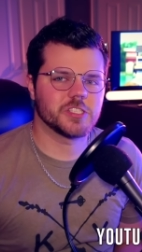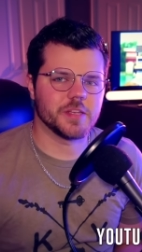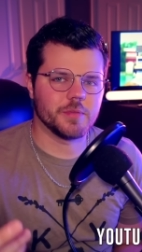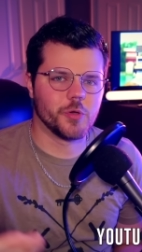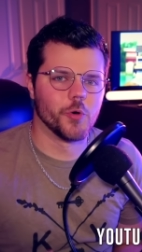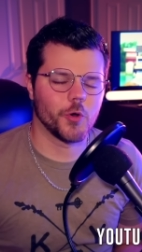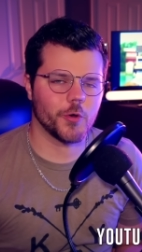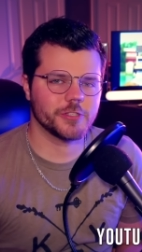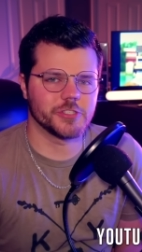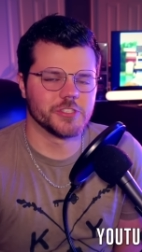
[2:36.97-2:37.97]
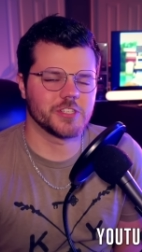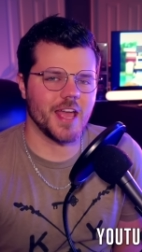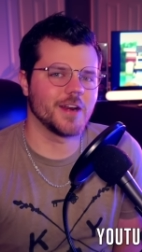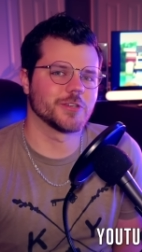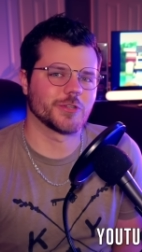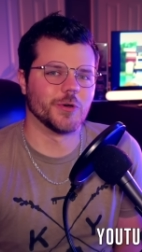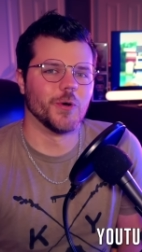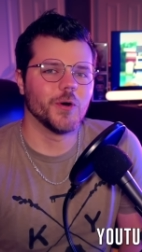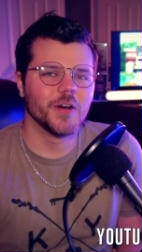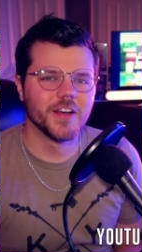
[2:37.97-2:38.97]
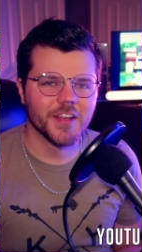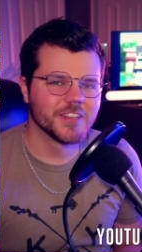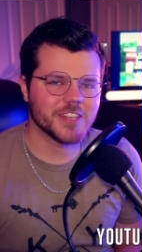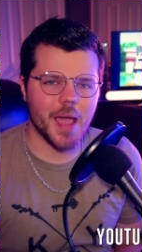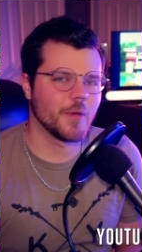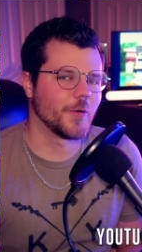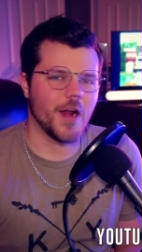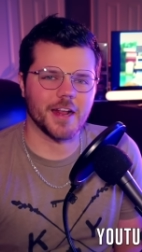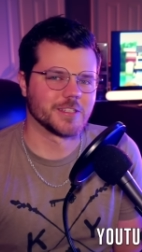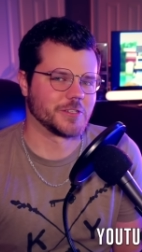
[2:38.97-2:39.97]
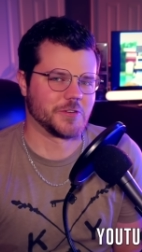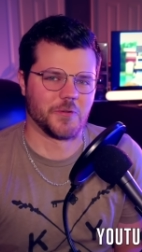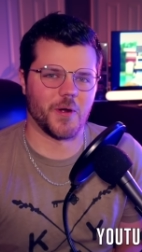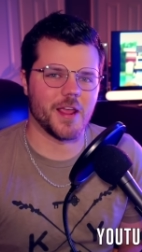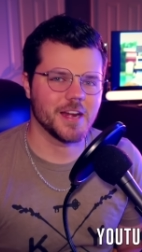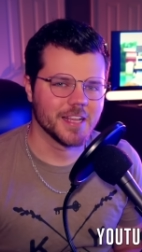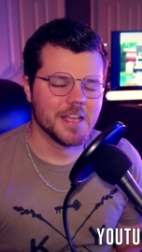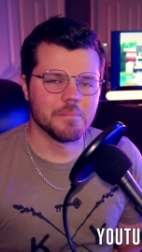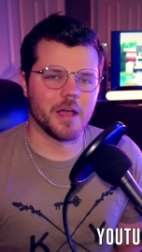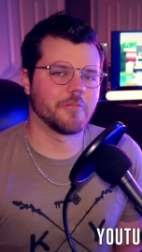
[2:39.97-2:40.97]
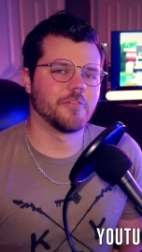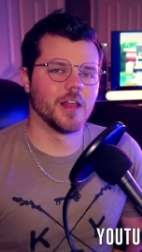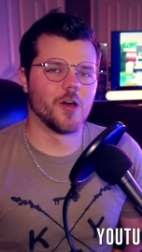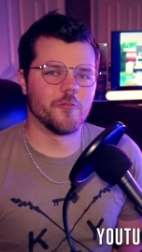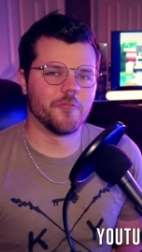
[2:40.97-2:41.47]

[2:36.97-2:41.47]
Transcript: seem cool. Christian Slater's cool. Simon Rex is great, my fellow